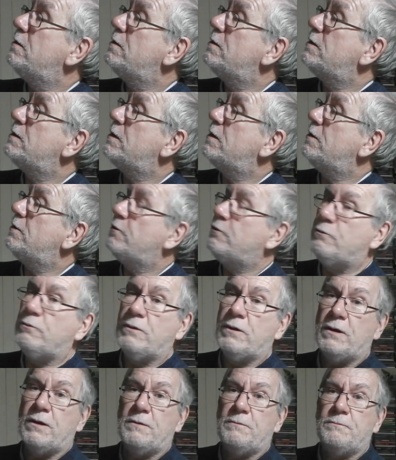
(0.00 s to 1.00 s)
So
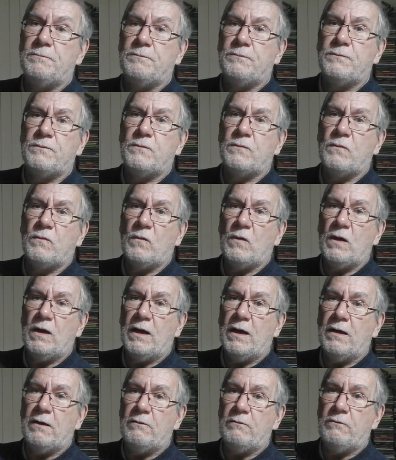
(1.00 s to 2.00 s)

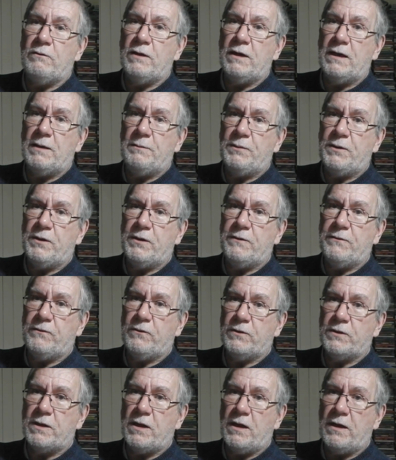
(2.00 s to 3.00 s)
yeah, a really beautiful
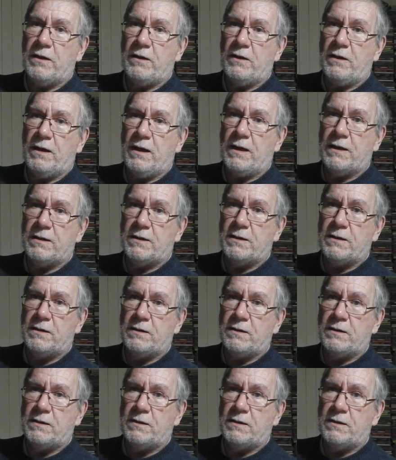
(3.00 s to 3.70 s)
title that.